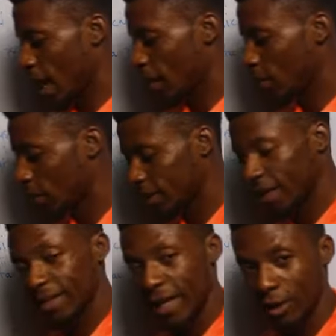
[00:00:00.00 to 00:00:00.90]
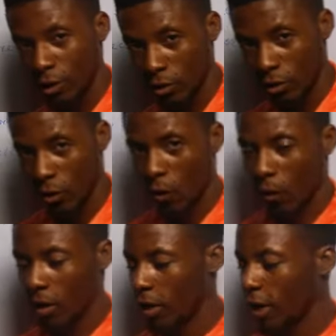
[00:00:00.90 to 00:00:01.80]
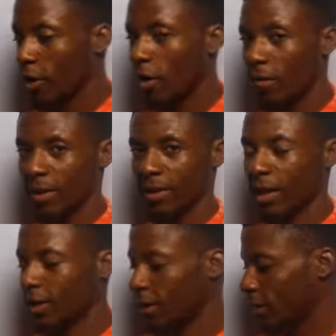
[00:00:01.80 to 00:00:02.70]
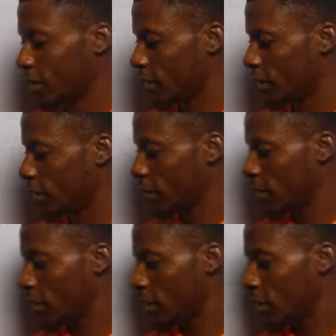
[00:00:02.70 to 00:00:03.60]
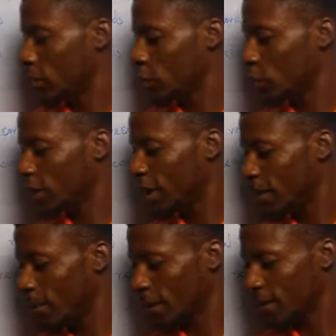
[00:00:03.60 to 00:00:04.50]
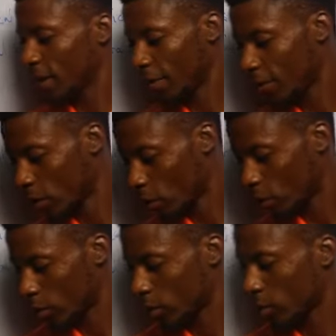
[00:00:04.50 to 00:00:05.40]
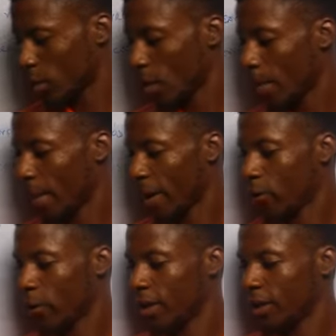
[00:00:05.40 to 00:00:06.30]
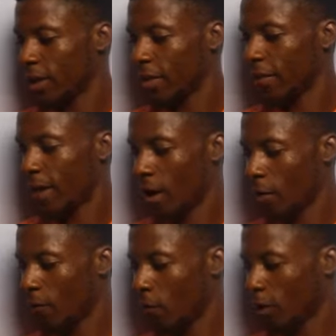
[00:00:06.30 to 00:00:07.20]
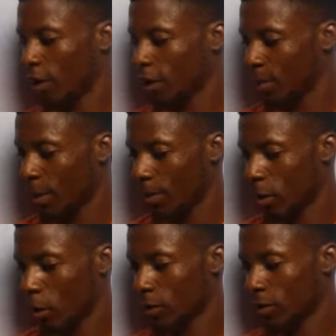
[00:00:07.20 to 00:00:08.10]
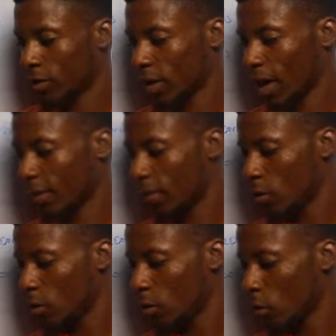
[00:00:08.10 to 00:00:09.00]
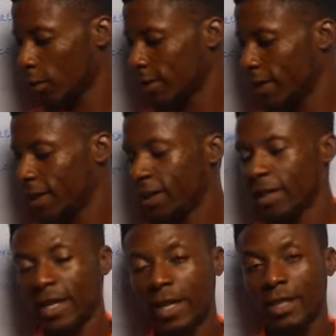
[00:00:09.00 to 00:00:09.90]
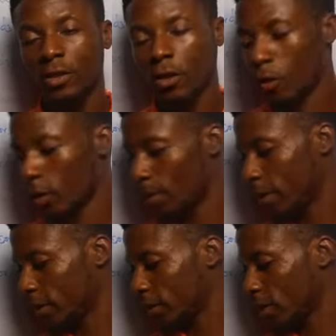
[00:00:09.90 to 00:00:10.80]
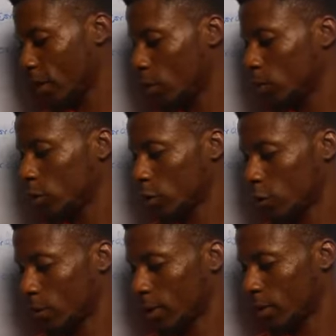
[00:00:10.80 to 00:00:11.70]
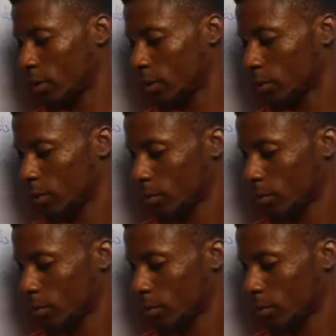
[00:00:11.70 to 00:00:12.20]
An organization or a government agency should keep a staff record by creating a file for each member of the staff containing his or her personal documents